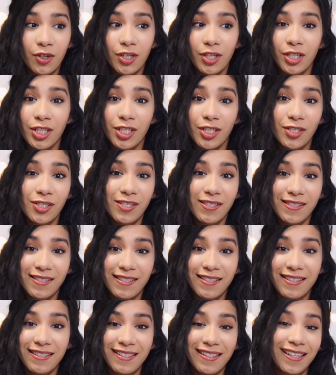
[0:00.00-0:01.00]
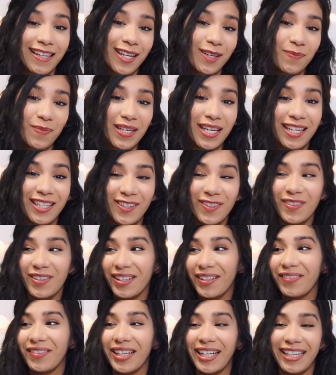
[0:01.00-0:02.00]
or you're just like me and you
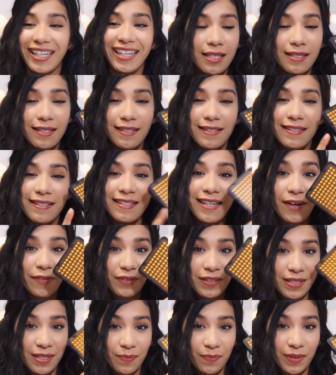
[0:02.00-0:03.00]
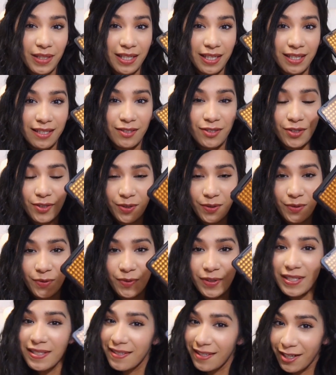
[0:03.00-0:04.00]
love lighting, this is definitely something
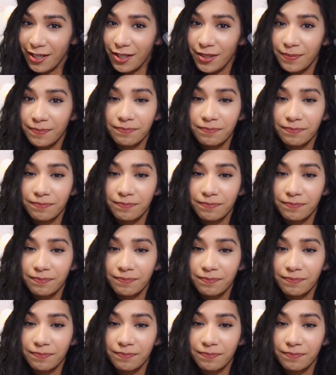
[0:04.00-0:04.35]
to consider.